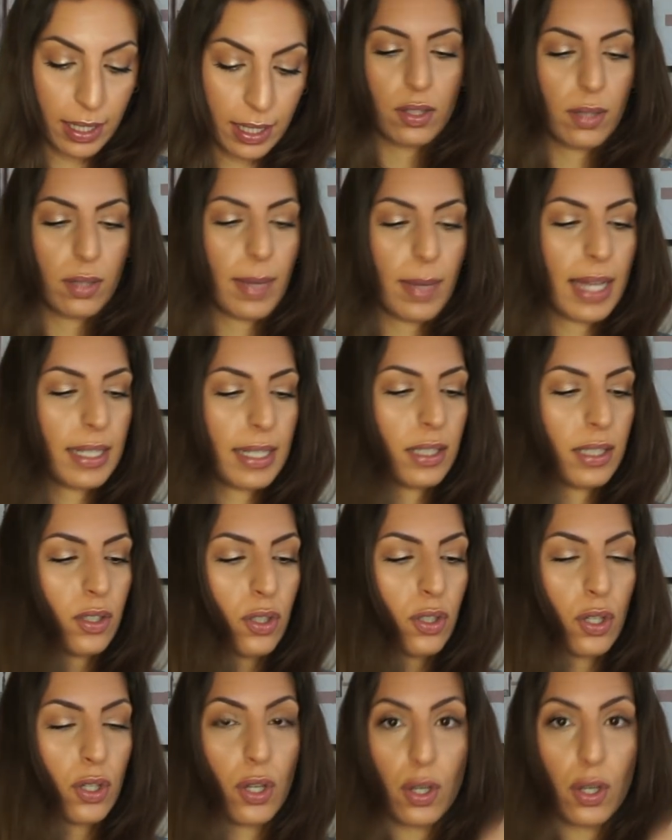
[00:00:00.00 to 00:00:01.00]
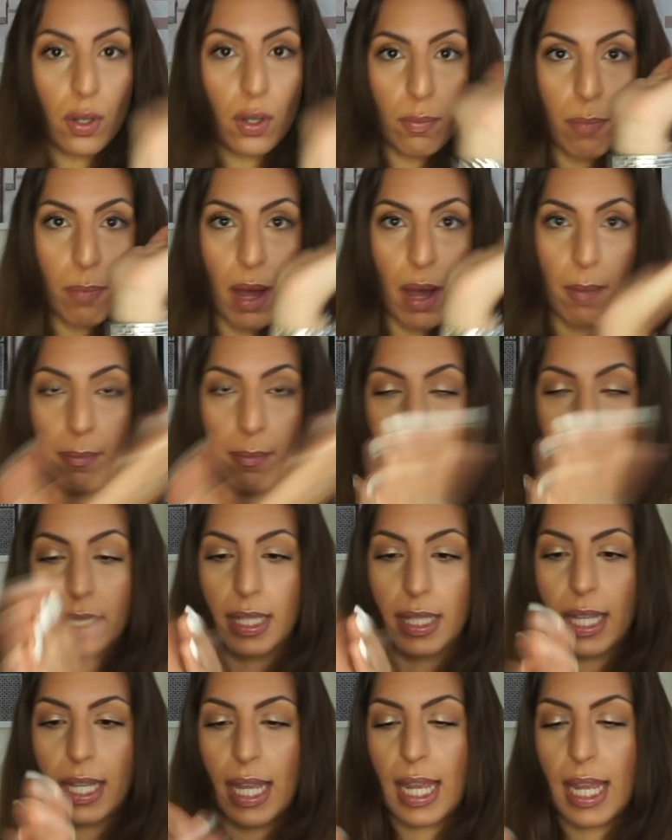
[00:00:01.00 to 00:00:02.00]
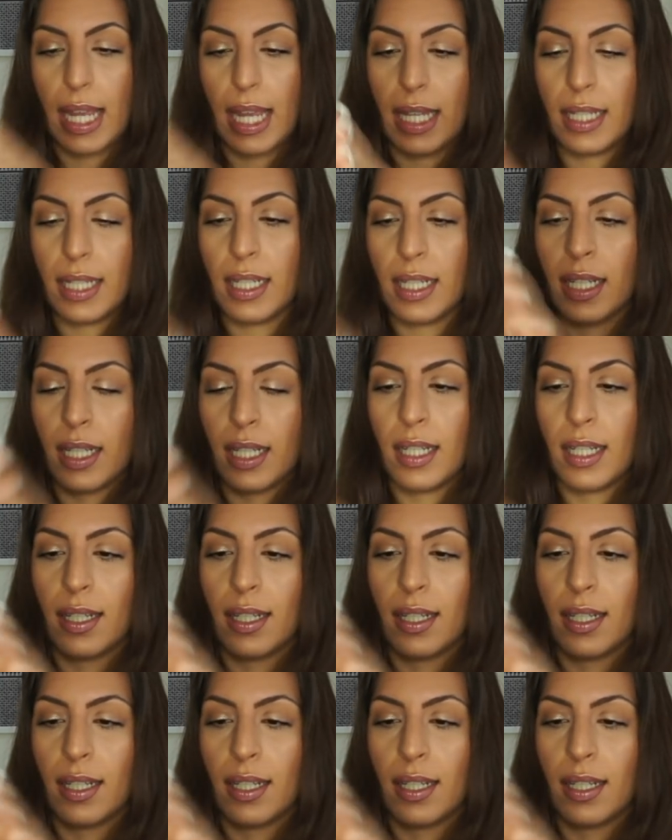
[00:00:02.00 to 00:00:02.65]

So I'm adding 2 pumps in.